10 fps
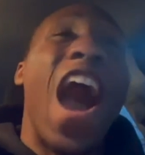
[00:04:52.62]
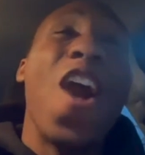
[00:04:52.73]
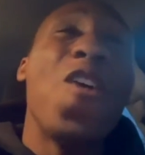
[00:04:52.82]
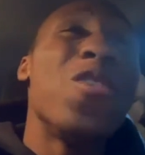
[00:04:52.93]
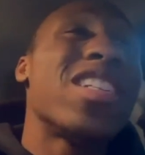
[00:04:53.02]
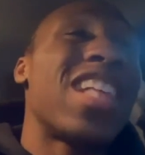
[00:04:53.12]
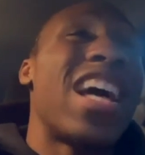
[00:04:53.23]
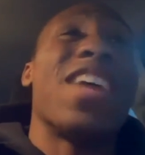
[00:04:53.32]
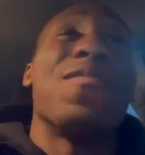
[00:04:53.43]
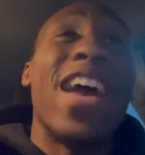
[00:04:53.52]
I was
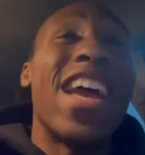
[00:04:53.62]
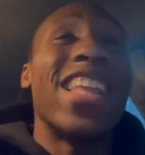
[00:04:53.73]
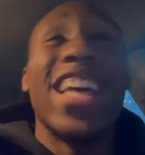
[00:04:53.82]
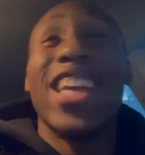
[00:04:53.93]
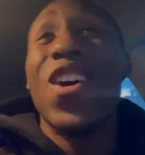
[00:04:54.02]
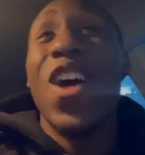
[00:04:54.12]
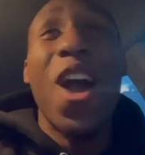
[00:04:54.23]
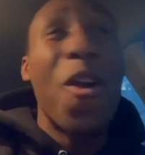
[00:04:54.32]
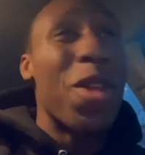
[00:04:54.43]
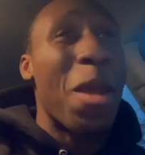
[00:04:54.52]
like, man, like yo,
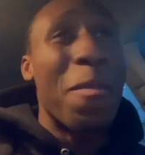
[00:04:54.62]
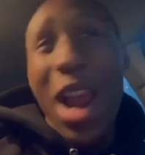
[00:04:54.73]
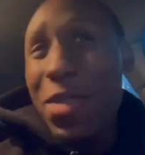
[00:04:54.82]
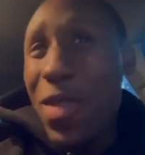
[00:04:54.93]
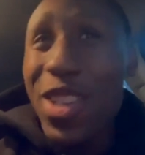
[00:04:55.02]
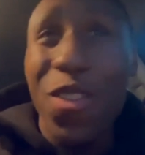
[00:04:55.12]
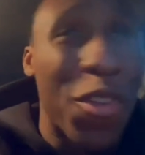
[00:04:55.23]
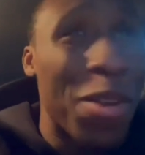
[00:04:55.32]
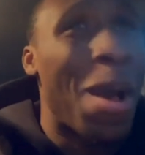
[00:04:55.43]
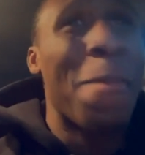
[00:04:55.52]
I want that embarrass myself in front of my